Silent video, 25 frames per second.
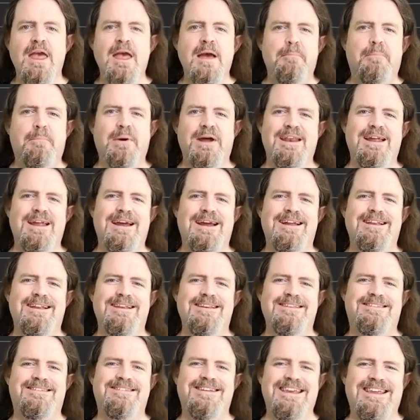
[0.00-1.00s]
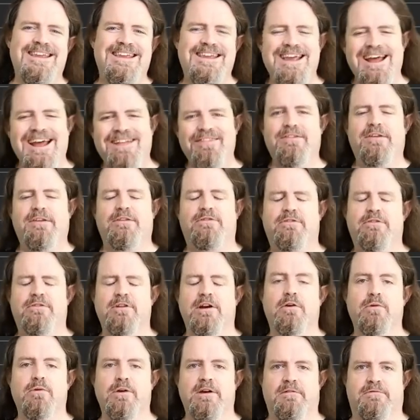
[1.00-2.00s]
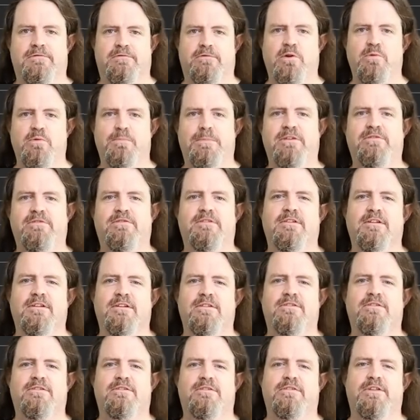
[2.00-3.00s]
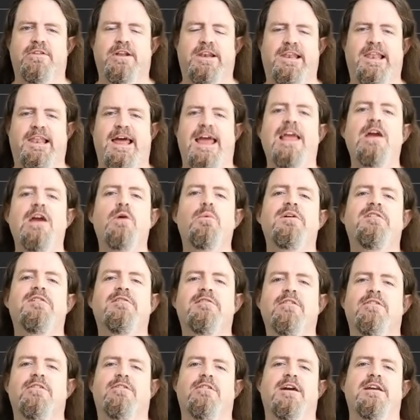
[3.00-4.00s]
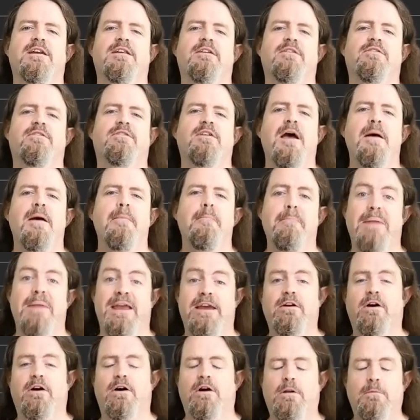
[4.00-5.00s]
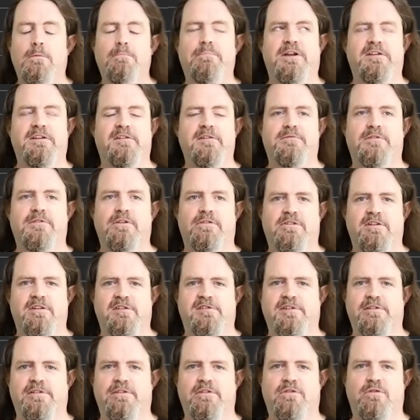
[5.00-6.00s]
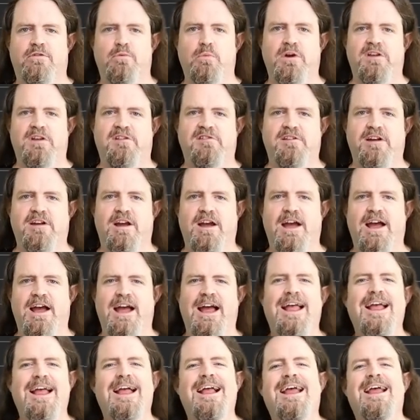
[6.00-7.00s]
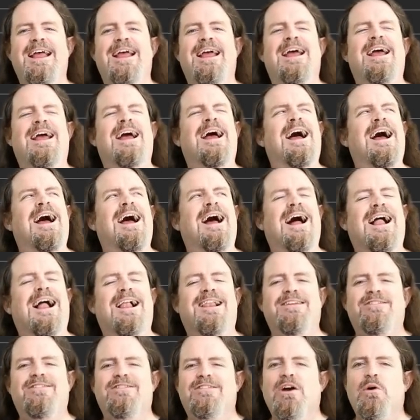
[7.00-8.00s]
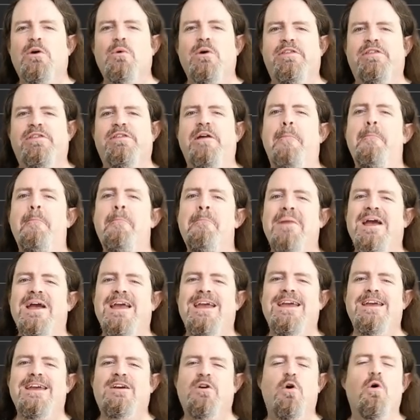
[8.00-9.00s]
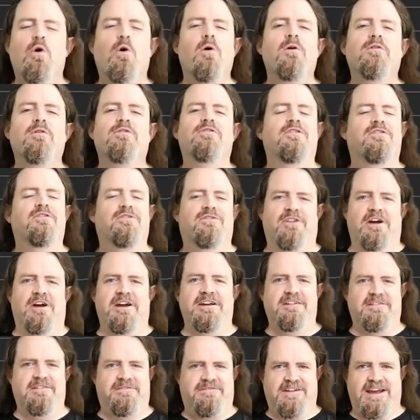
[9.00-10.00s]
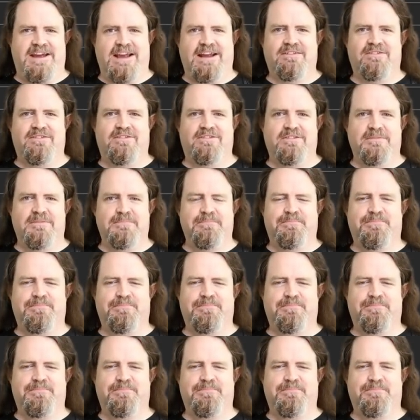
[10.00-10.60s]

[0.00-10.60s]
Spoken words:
But to get this degree of robustness, the language designers made a whole bunch of decisions which, let's go with may cause side effects.